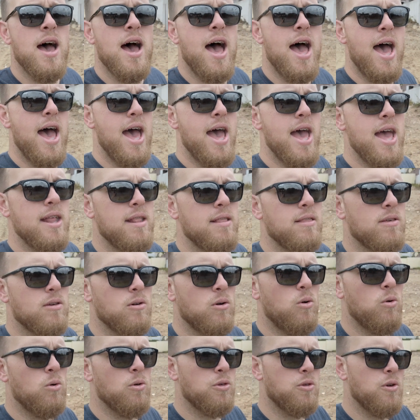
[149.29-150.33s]
And
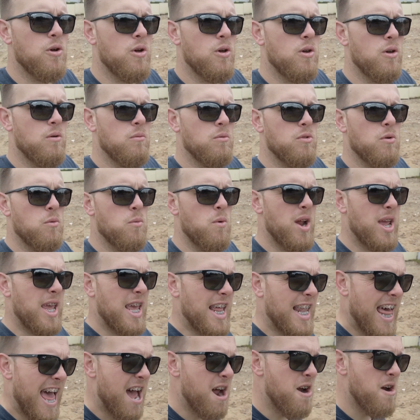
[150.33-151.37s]
also the
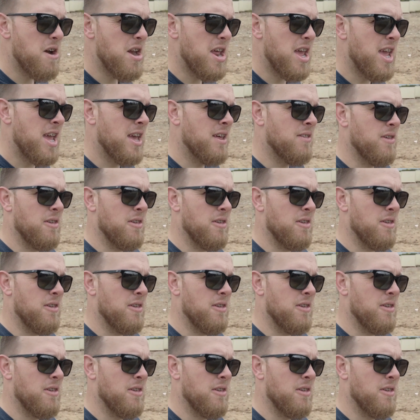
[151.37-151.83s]
regularity,